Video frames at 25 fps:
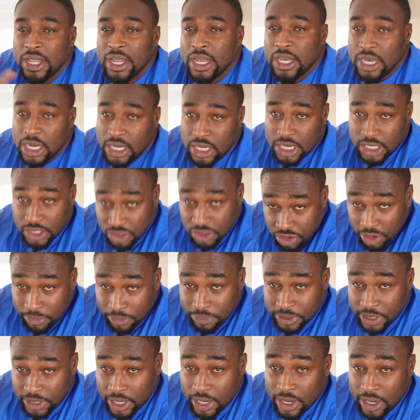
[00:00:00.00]
in the
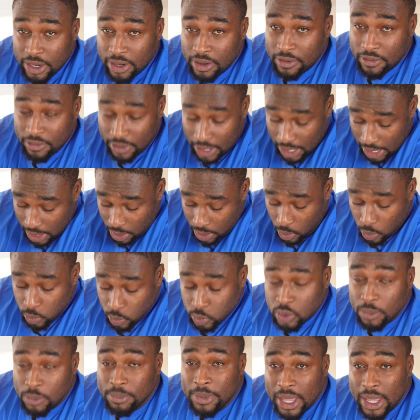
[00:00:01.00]
description and how
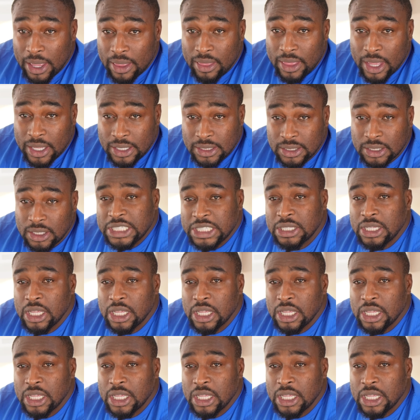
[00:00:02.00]
to make this,